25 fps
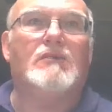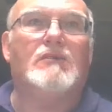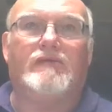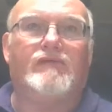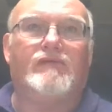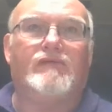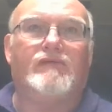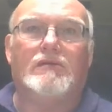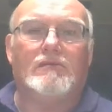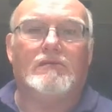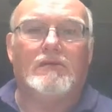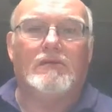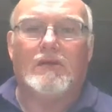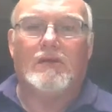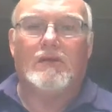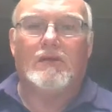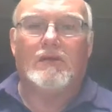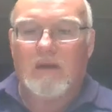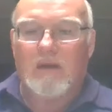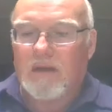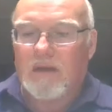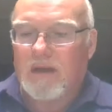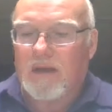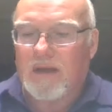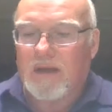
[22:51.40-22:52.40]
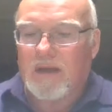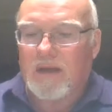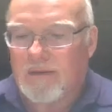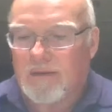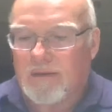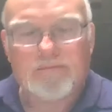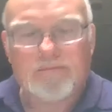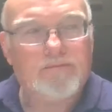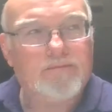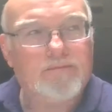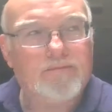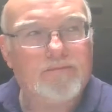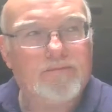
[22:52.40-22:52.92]
Well, yeah,
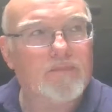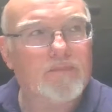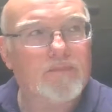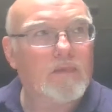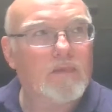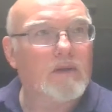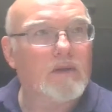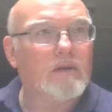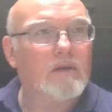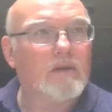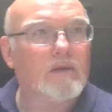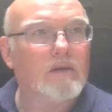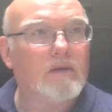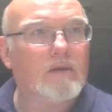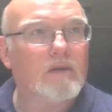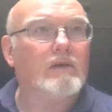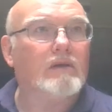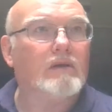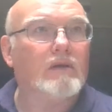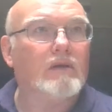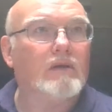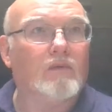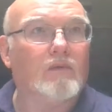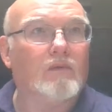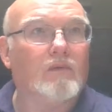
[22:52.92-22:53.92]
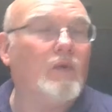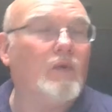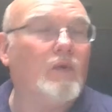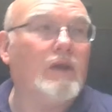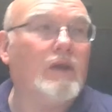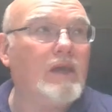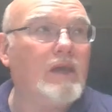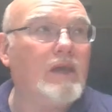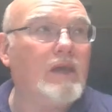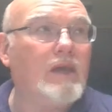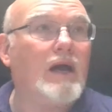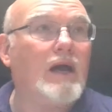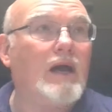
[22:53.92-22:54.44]
especially famine.
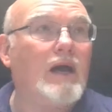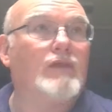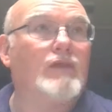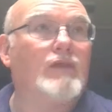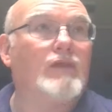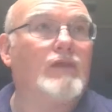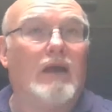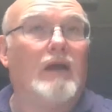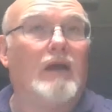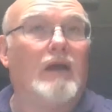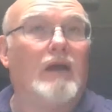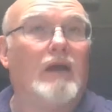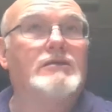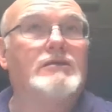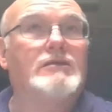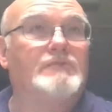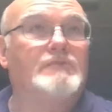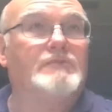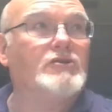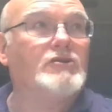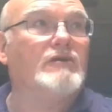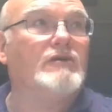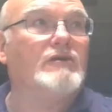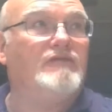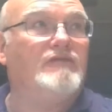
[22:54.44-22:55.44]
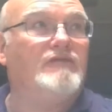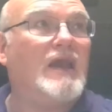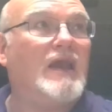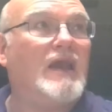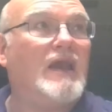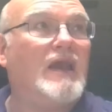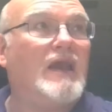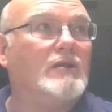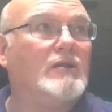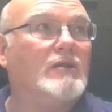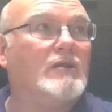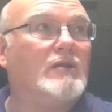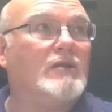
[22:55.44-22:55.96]
That's one of those where
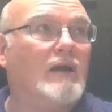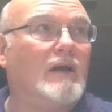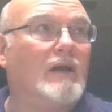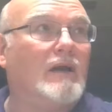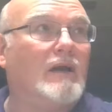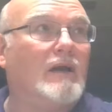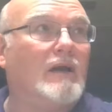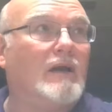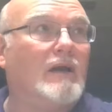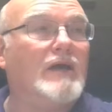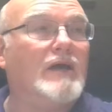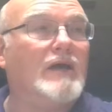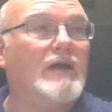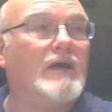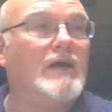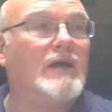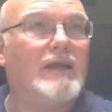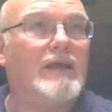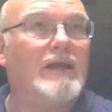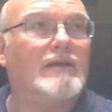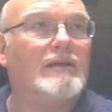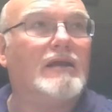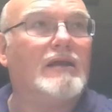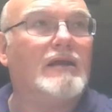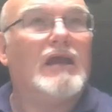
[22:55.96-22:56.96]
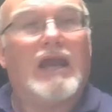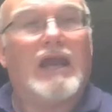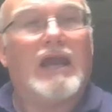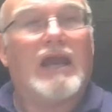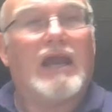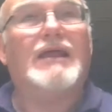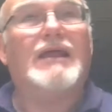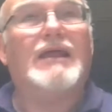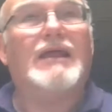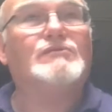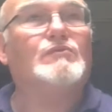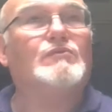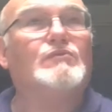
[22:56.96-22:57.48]
that's famine
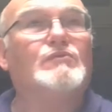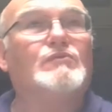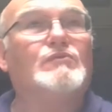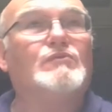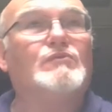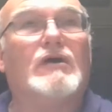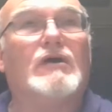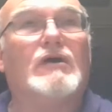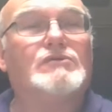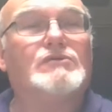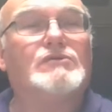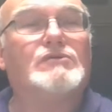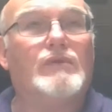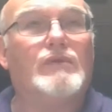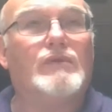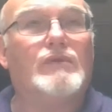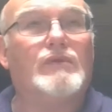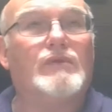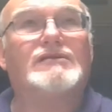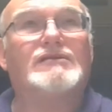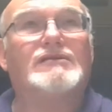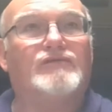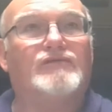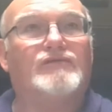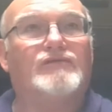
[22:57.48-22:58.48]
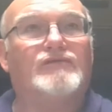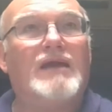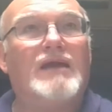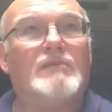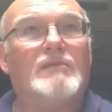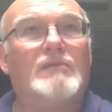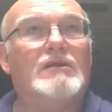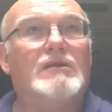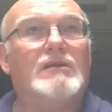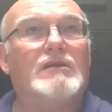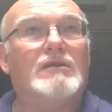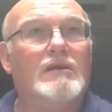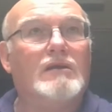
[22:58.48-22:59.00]
caused by their
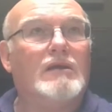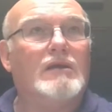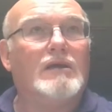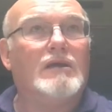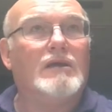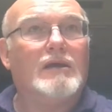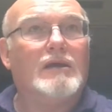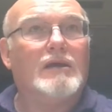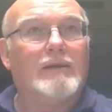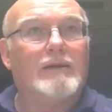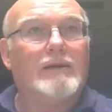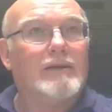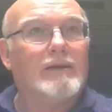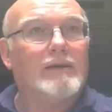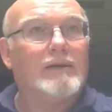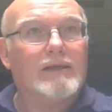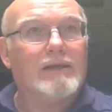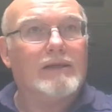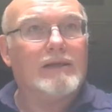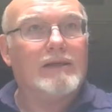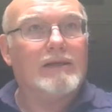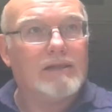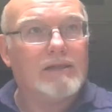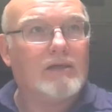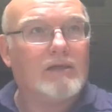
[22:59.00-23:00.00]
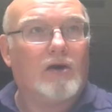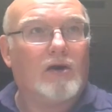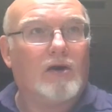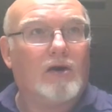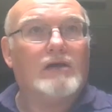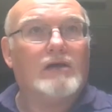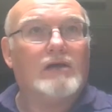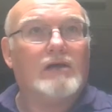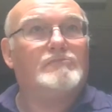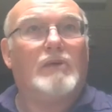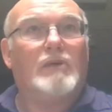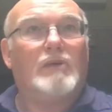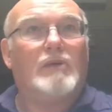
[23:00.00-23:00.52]
own. That brought
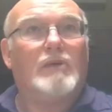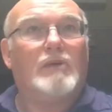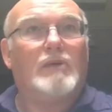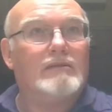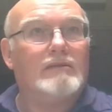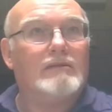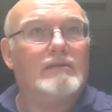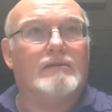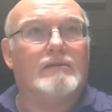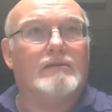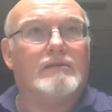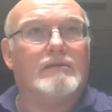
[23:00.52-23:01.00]
on by their own